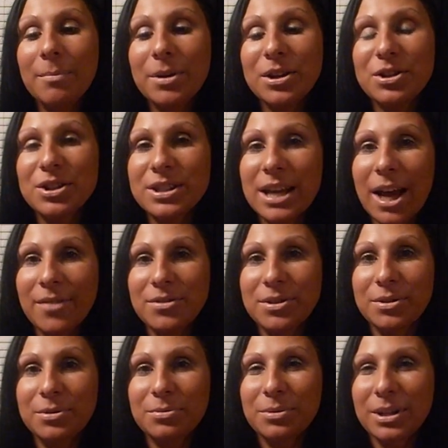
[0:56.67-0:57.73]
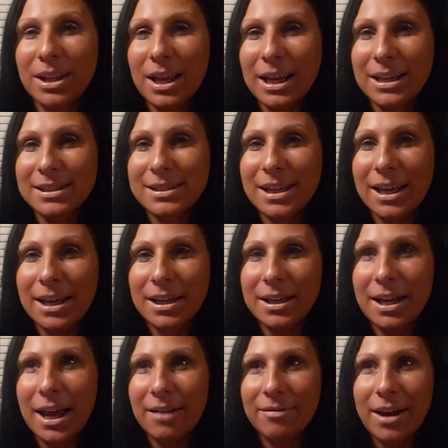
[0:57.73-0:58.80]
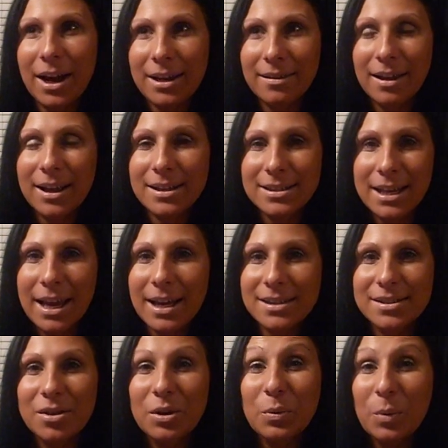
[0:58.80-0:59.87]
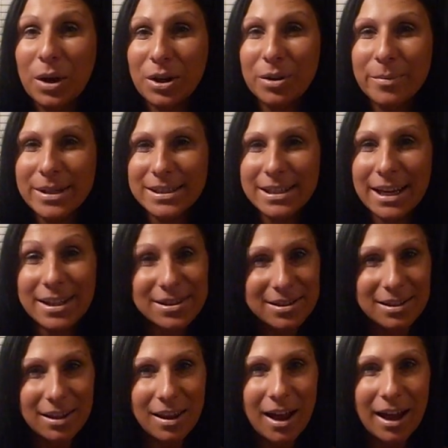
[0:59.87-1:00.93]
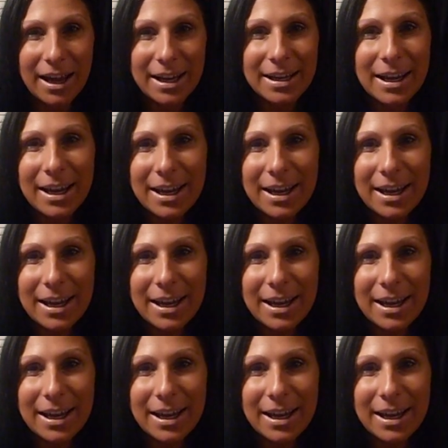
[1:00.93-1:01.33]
but you just have to realize and have guidelines, I guess, on where your mistakes lie,